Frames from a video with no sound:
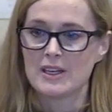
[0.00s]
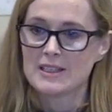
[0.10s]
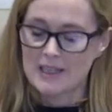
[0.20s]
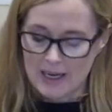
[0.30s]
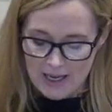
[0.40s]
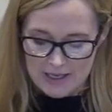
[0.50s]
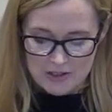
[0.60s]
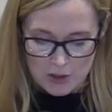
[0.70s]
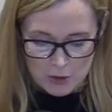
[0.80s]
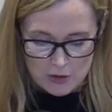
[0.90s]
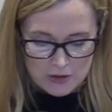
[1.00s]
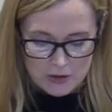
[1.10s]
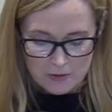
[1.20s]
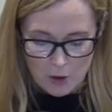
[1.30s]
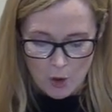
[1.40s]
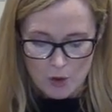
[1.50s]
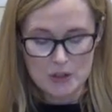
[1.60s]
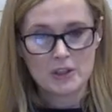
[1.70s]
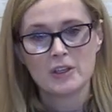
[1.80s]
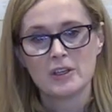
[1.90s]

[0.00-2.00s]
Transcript: and declares the goodness of God